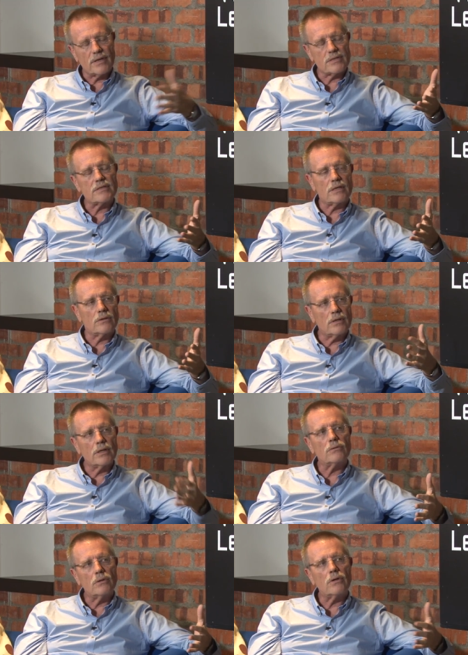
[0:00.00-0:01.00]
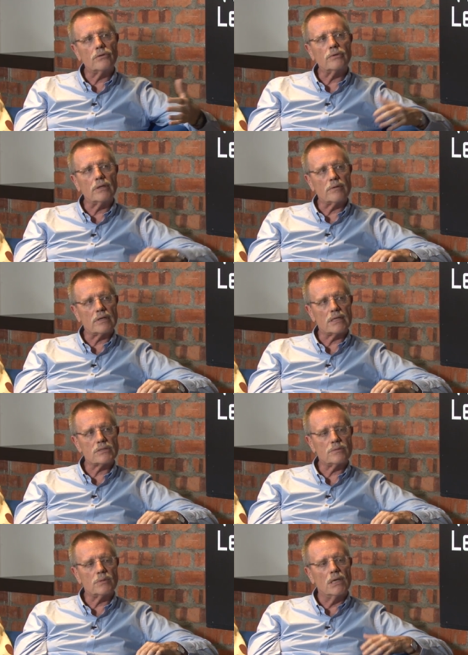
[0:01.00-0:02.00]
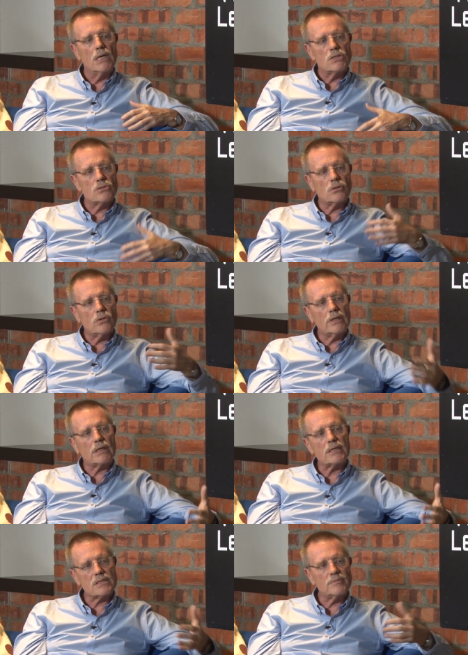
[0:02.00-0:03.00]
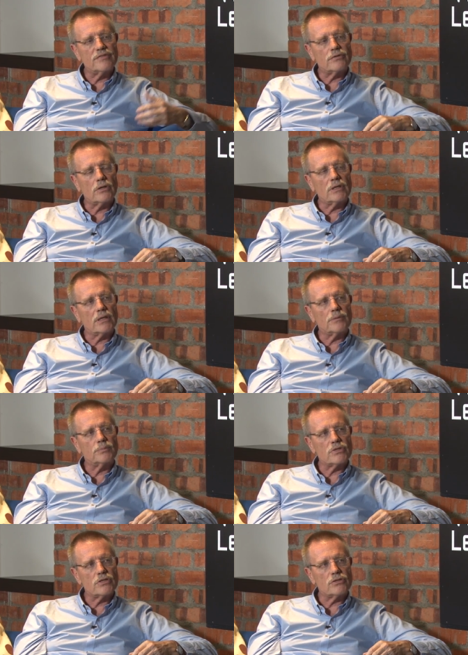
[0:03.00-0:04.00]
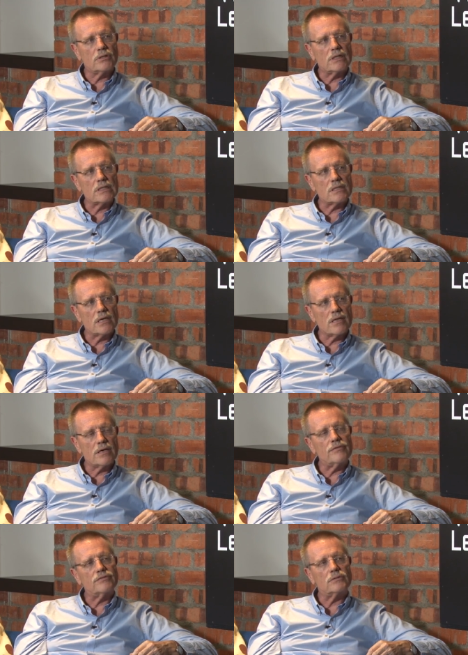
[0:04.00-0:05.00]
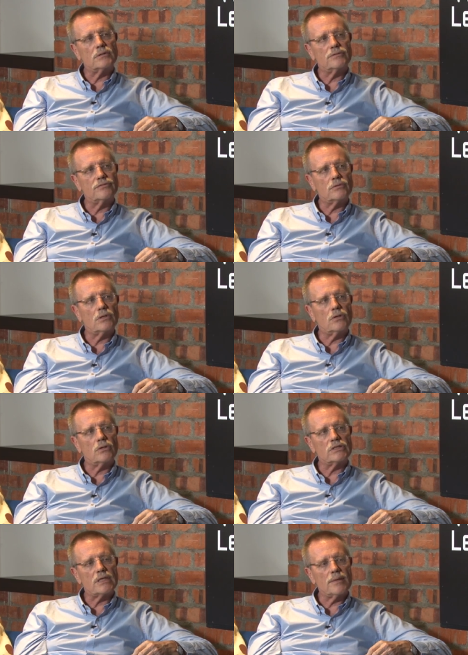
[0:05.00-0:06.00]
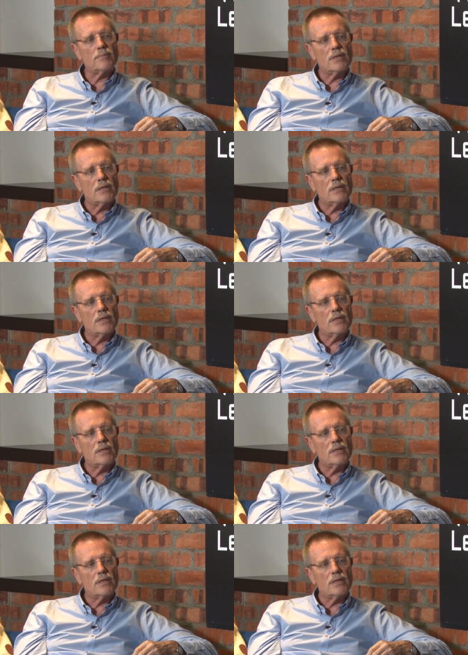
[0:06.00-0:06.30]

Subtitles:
As I said earlier, you learn really with the customer. So go in a customer fronting position and stay there for a long time.